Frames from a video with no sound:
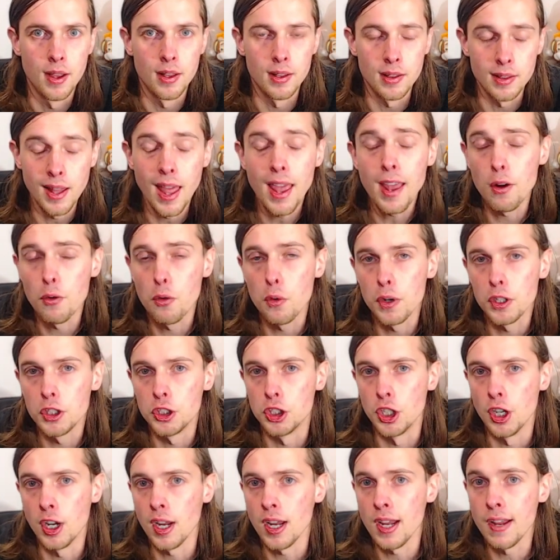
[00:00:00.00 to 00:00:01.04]

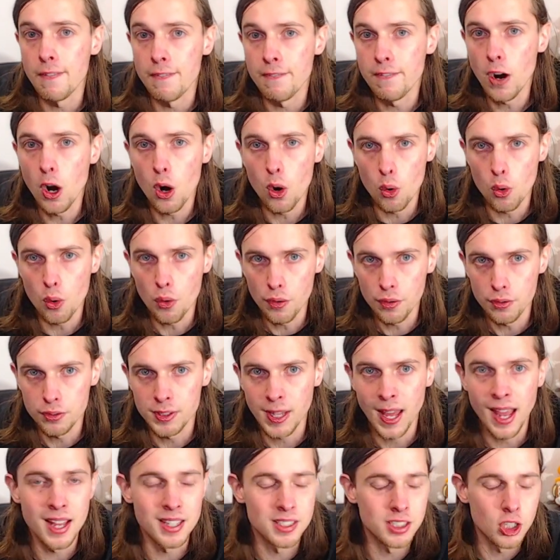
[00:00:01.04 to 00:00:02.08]
Language evolves
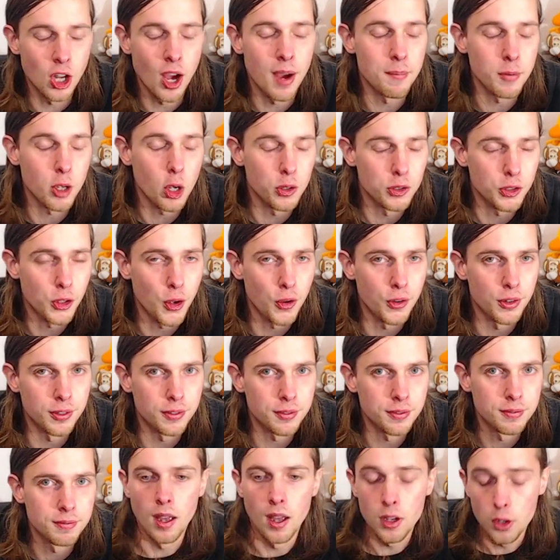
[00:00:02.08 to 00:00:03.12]
as time goes on.